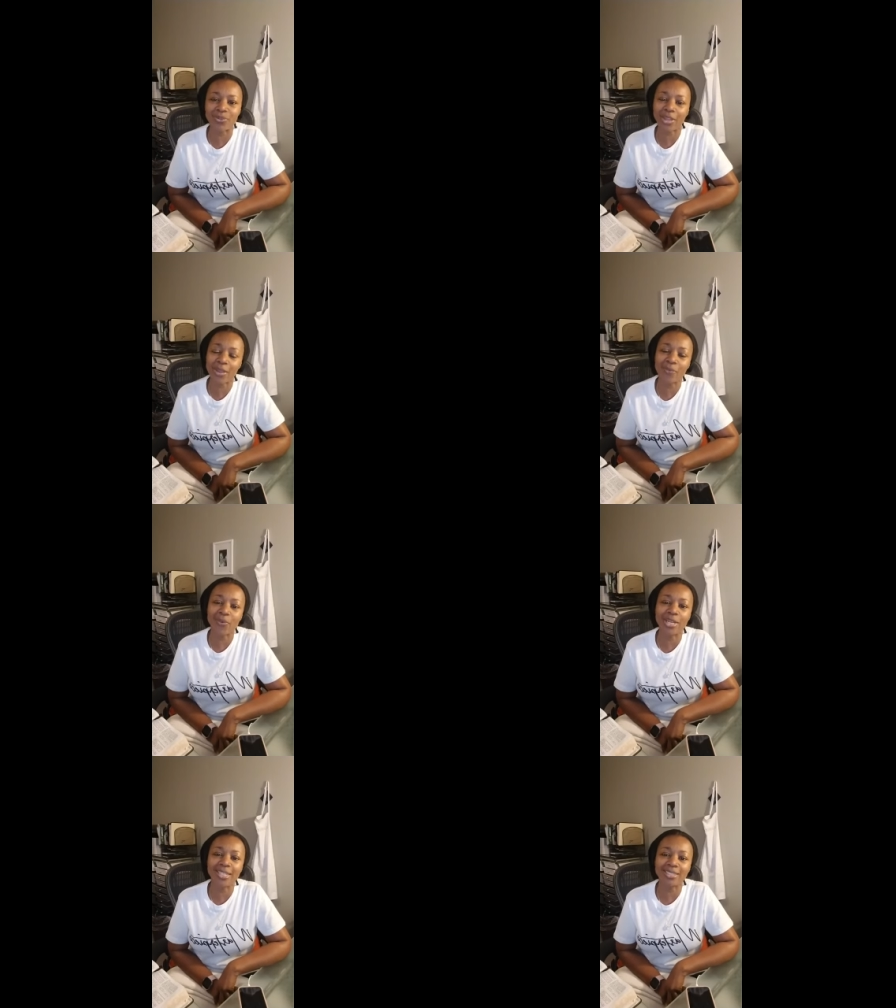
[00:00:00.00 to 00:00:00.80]
They
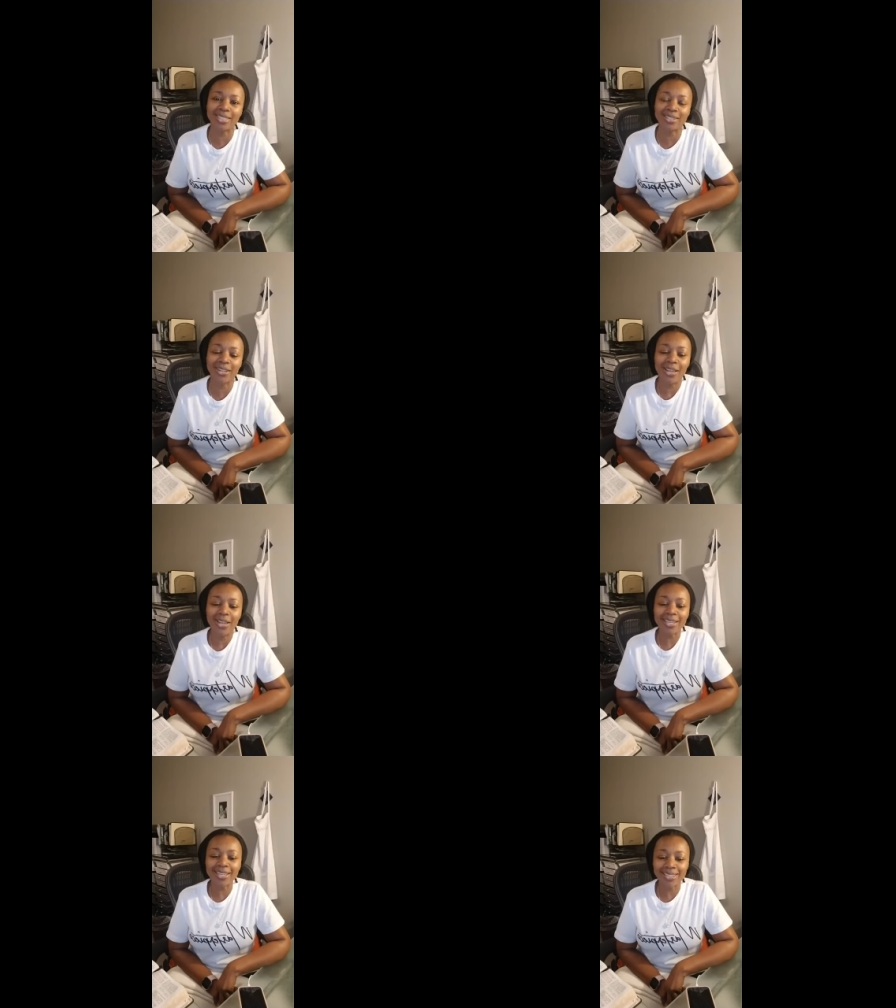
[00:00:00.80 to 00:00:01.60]
wanted to
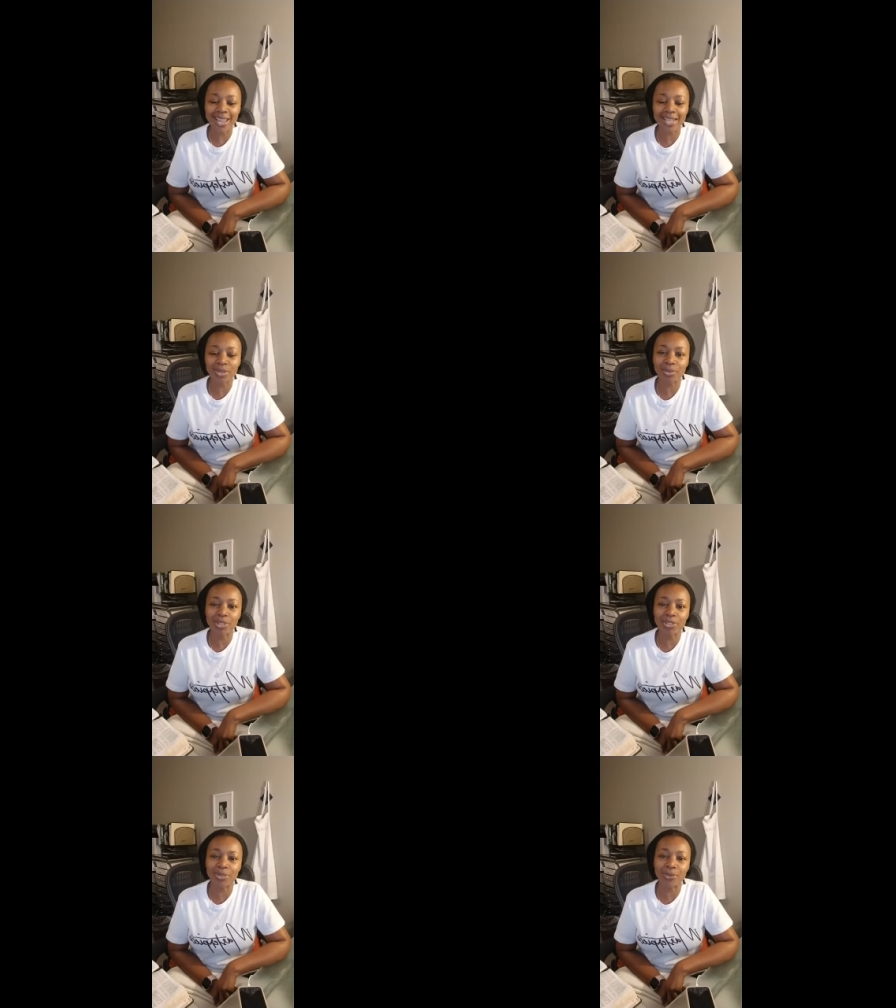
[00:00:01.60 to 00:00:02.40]
connect
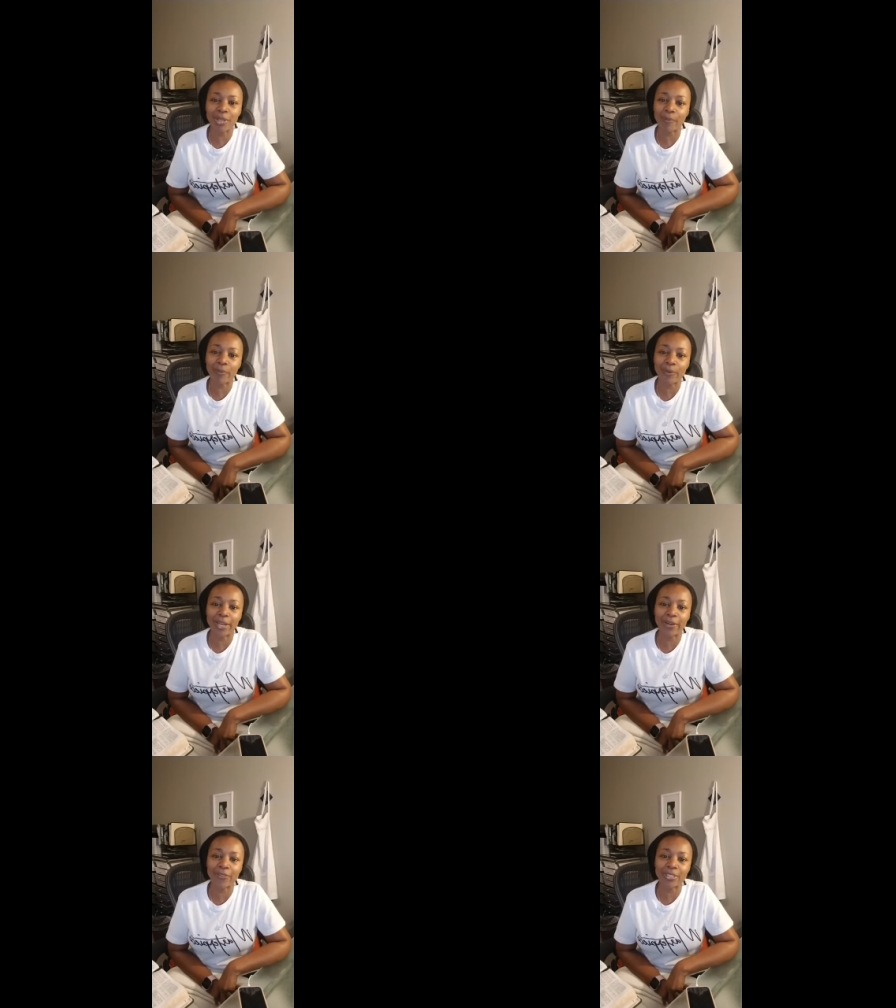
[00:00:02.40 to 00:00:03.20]
with you in
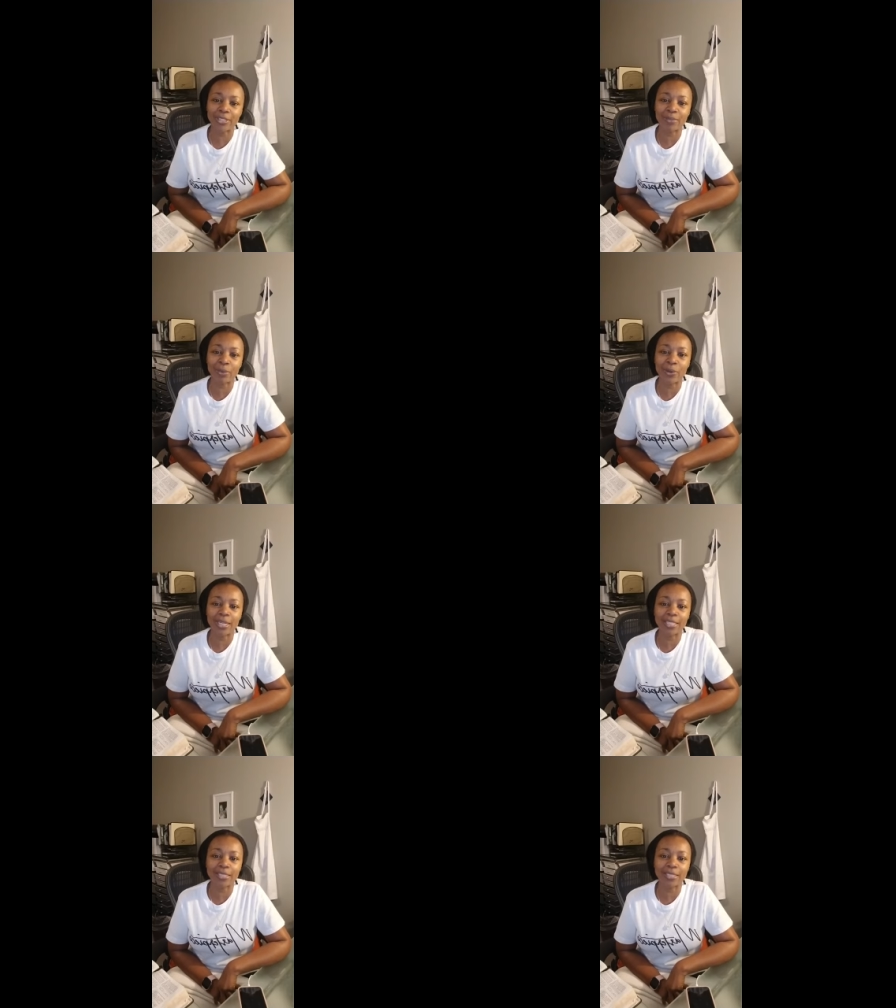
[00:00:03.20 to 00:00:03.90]
prayer this morning.